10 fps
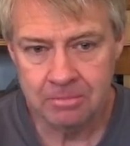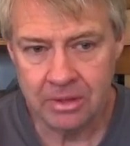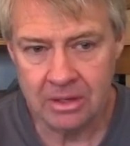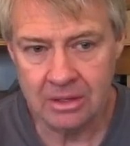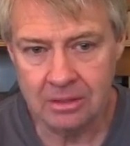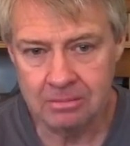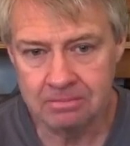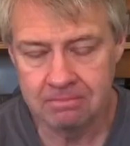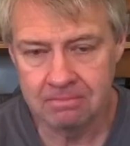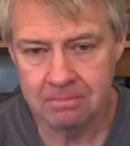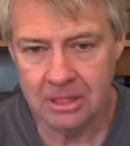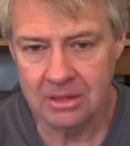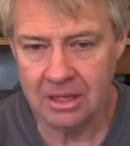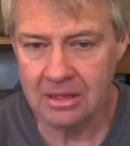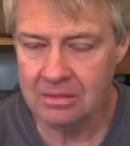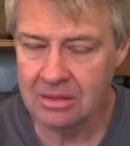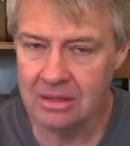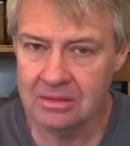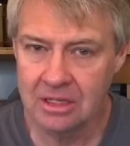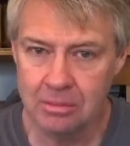um, but they
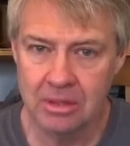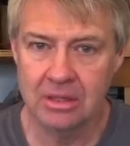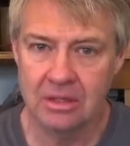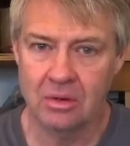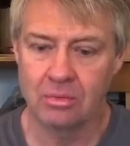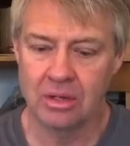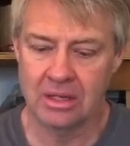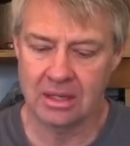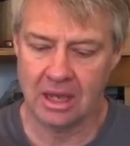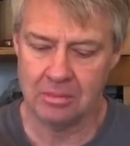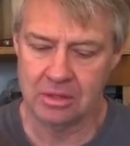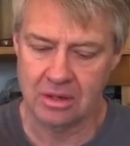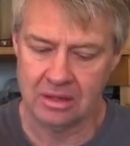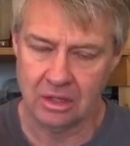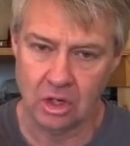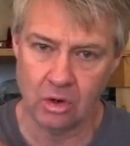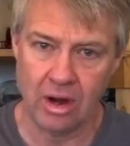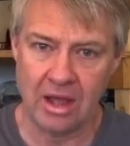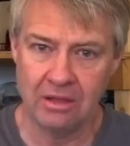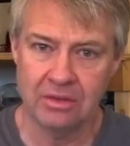typically don't really capture like the
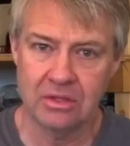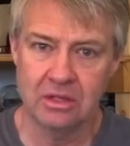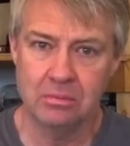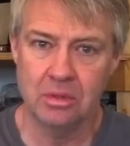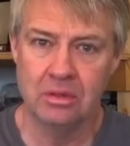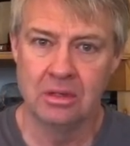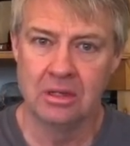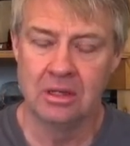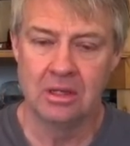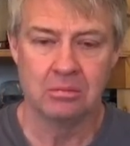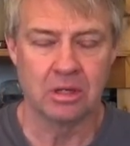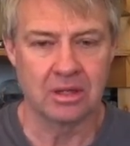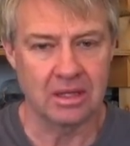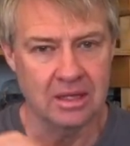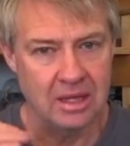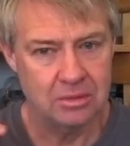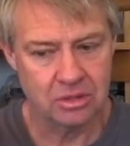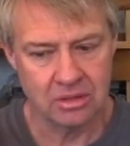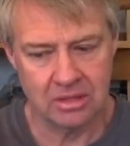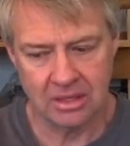crack of a cymbal, but they capture
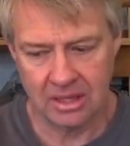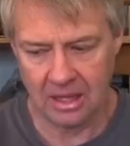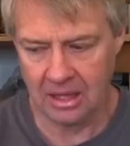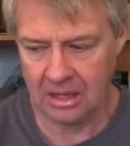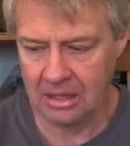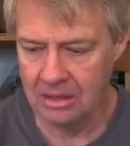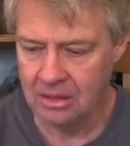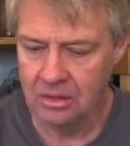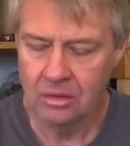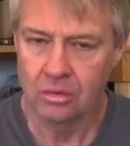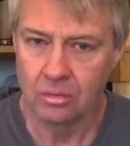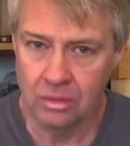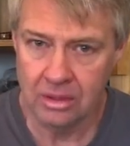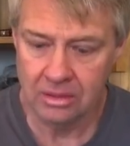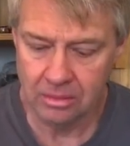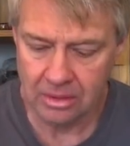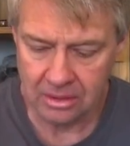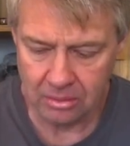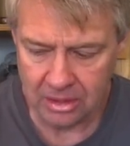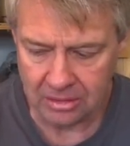the decay really, really
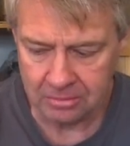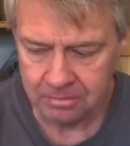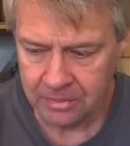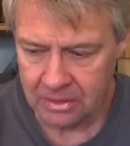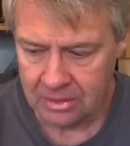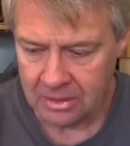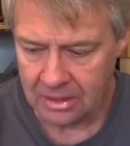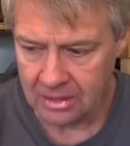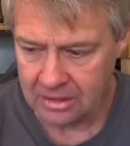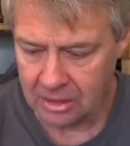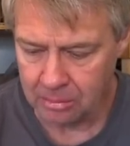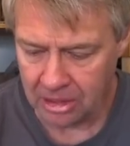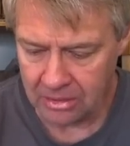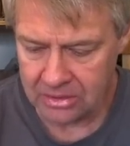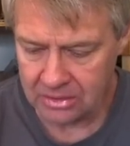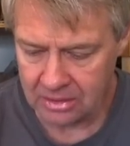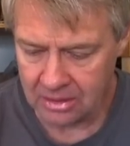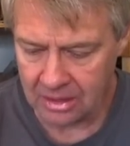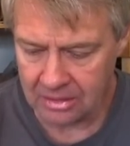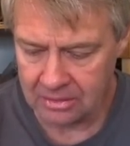well. Uh, comparison to
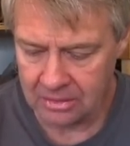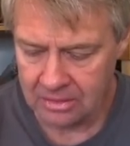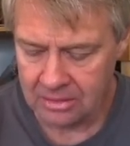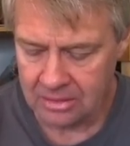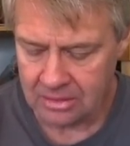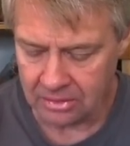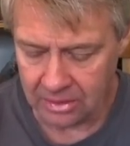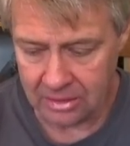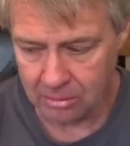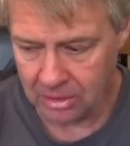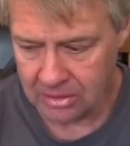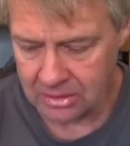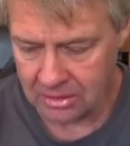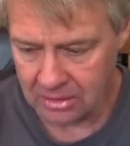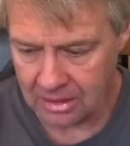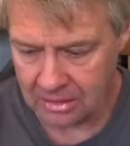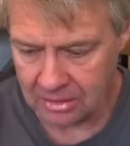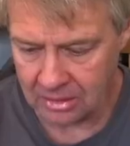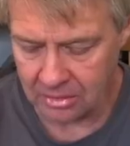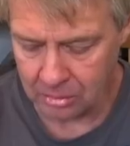that, or in comparison to that,
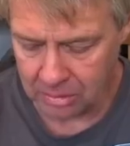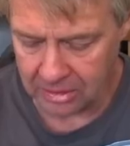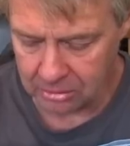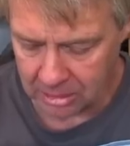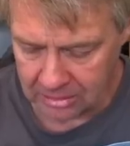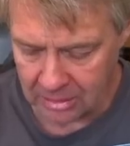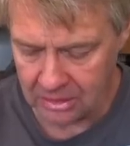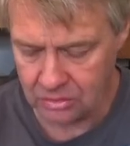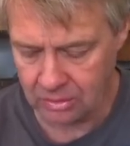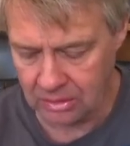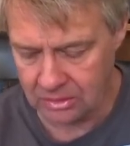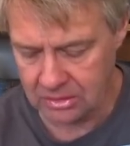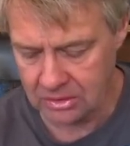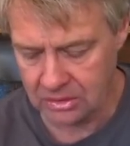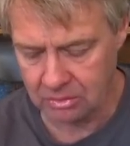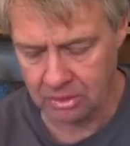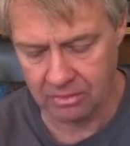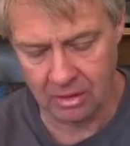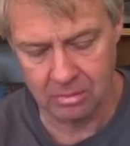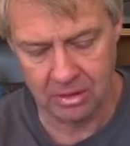are the planar magnetic tweeters. This is one of
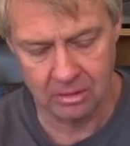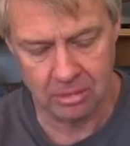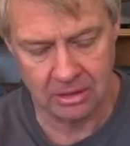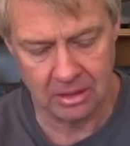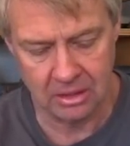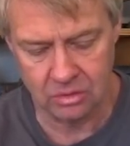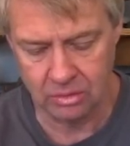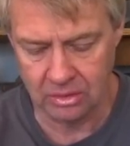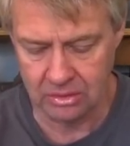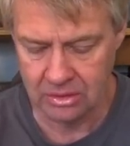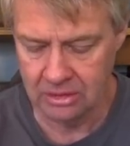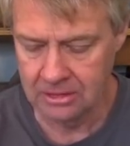our planar magnetic tweeters.